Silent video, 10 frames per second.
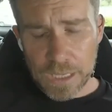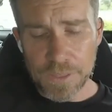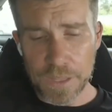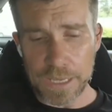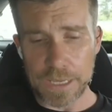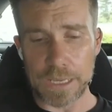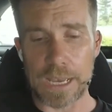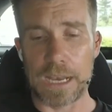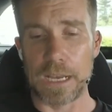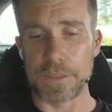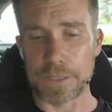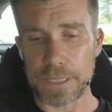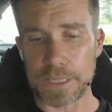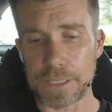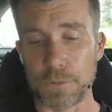The uh, the
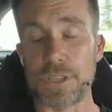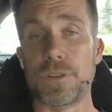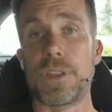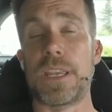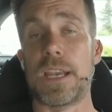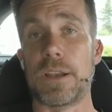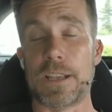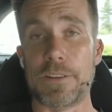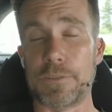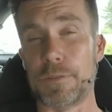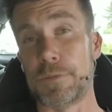test that we do there uh,